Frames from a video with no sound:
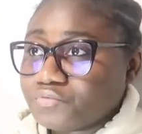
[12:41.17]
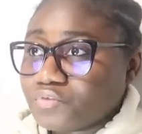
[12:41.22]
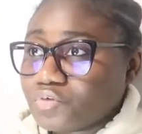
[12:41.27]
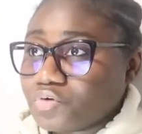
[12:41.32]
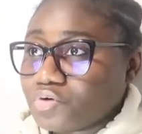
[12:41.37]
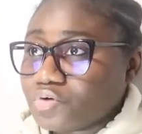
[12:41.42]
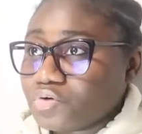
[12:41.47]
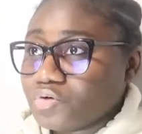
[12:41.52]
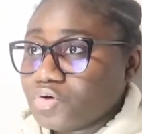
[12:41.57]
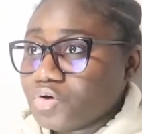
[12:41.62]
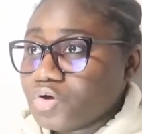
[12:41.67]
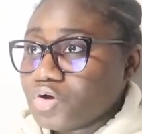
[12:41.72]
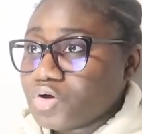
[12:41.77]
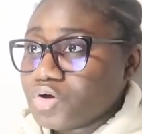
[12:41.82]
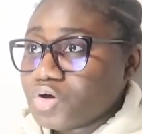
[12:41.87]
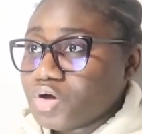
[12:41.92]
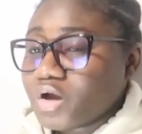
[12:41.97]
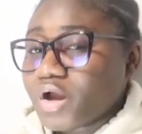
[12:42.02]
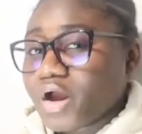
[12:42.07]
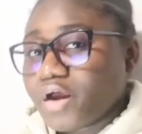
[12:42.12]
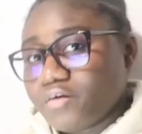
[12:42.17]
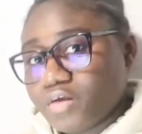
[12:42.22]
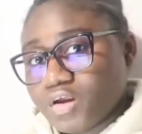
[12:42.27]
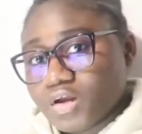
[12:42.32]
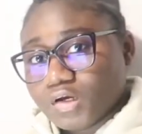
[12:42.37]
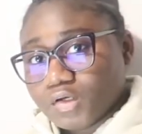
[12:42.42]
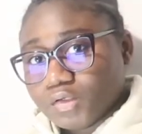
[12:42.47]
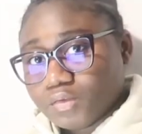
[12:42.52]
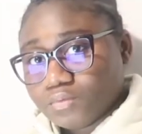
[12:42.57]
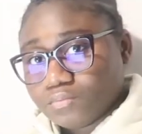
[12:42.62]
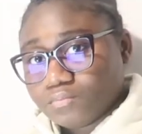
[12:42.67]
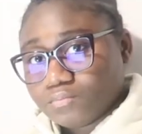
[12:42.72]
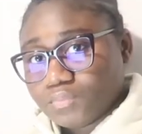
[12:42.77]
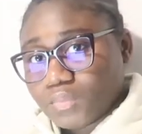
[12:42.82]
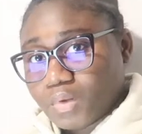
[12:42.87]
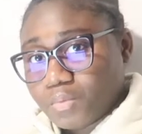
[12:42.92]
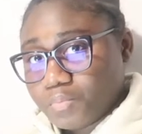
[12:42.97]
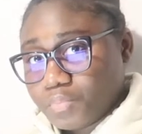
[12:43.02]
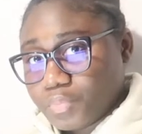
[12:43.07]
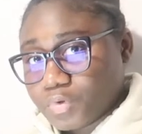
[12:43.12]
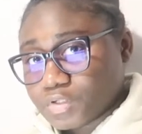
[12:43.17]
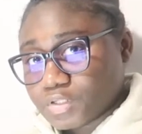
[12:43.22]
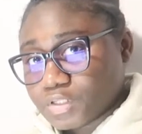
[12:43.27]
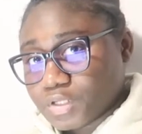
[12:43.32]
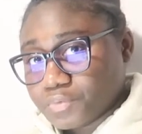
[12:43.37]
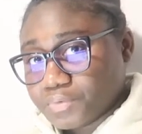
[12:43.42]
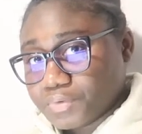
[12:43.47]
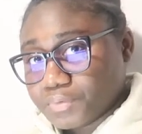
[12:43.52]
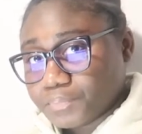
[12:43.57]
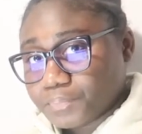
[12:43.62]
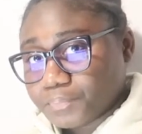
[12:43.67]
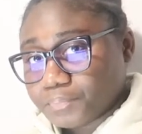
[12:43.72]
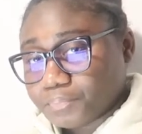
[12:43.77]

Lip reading: for career, let me put it that way.